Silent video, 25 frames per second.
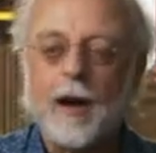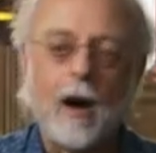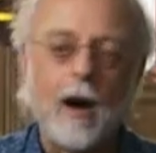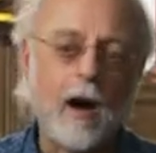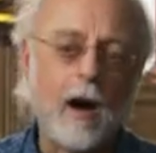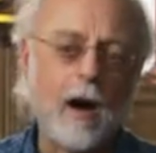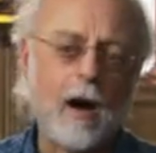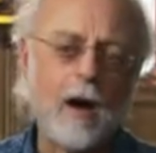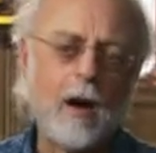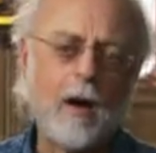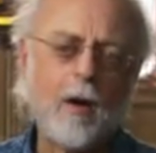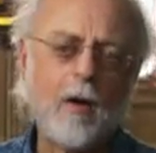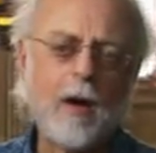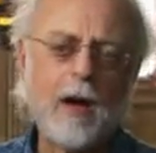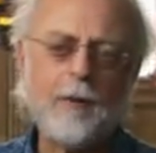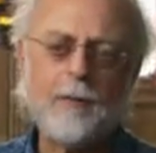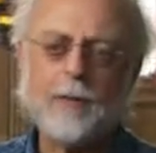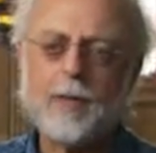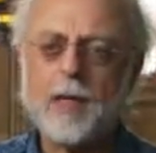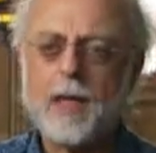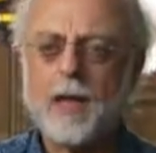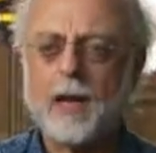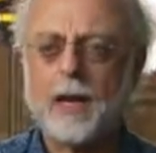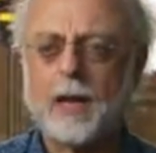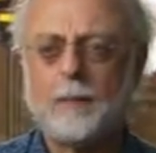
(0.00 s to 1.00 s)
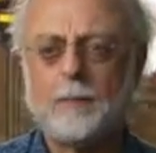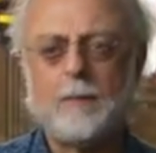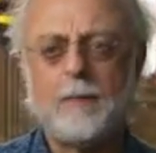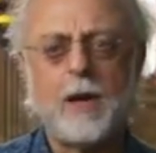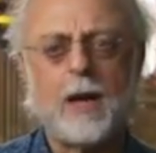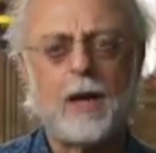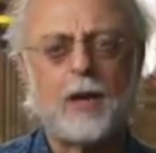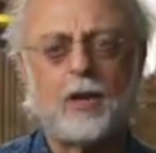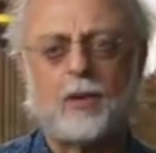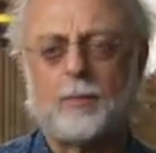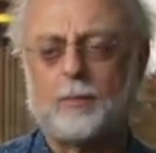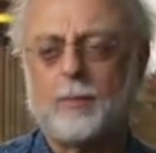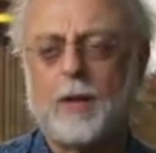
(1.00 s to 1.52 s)
oh, everything can be
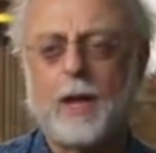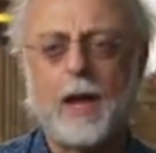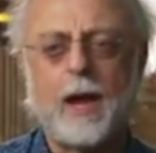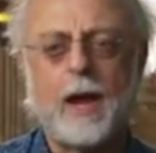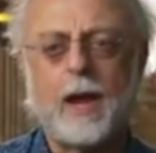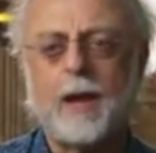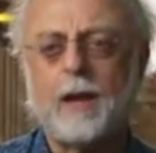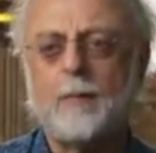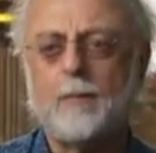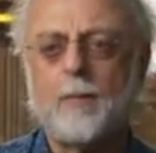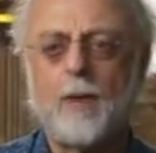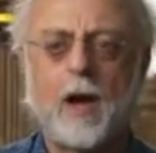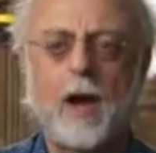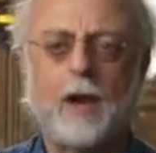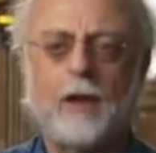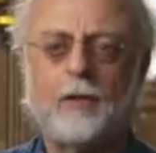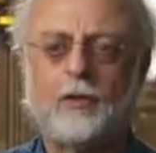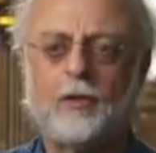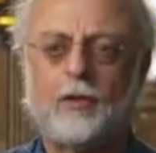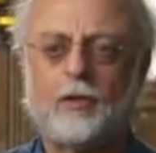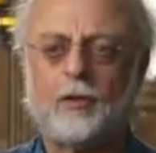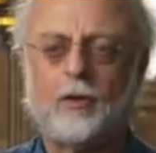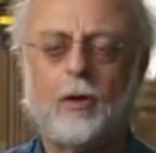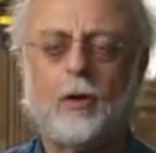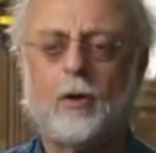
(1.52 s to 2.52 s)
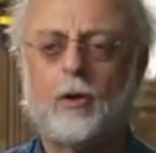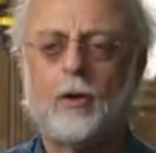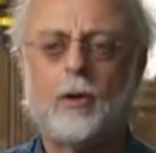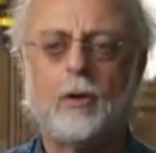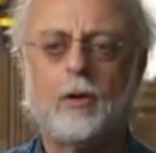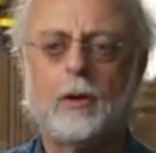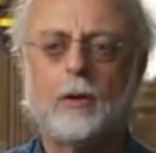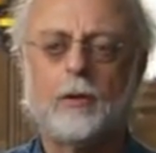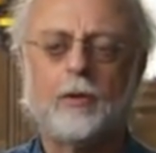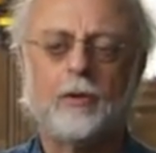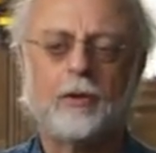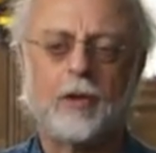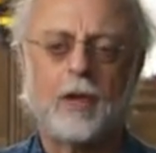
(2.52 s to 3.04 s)
explained by
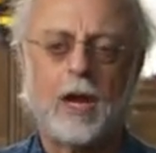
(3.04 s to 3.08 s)
circles.